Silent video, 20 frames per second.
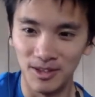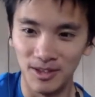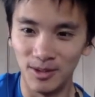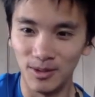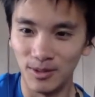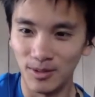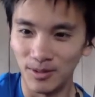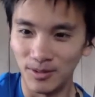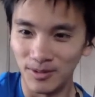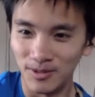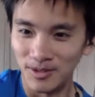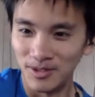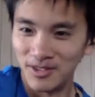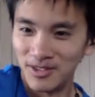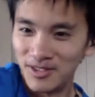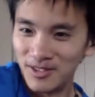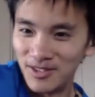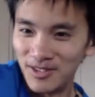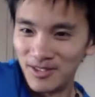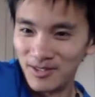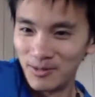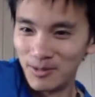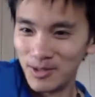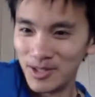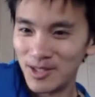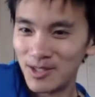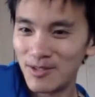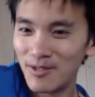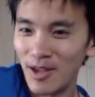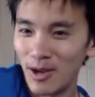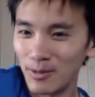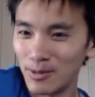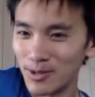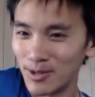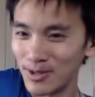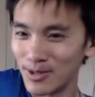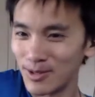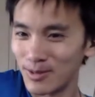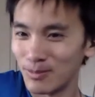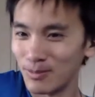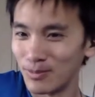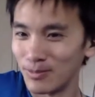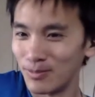don't know, was it thousands,